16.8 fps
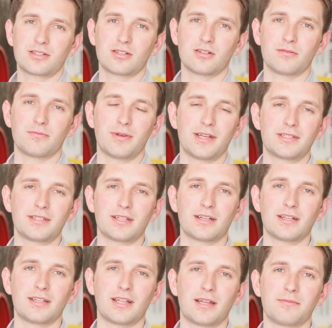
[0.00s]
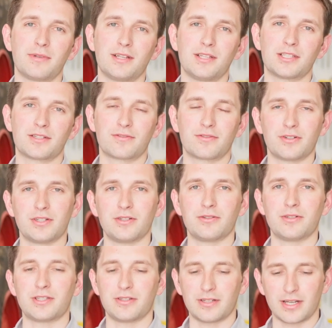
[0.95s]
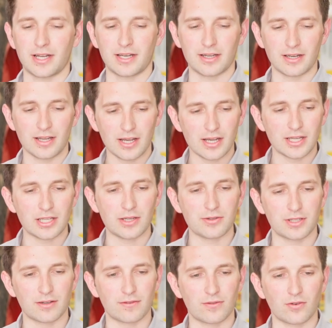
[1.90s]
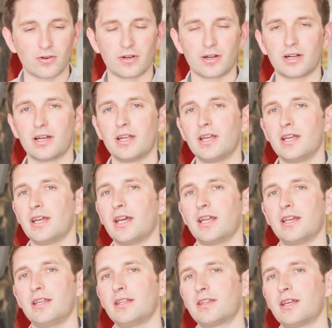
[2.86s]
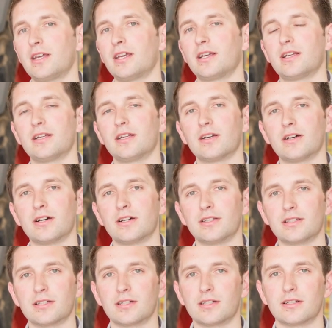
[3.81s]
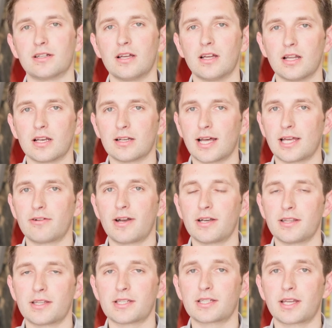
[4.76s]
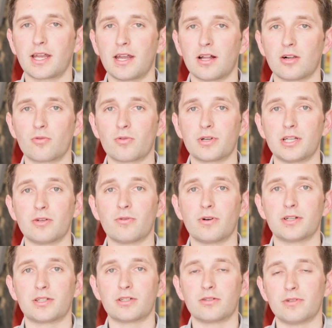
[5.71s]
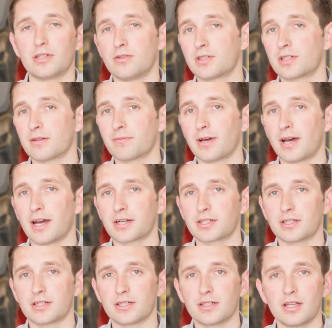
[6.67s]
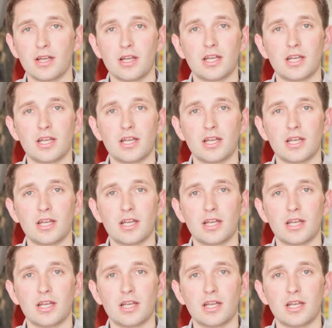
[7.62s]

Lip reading: So basically that means for you is you can use it for anything on the lighter end of the scale where you want to reduce compaction,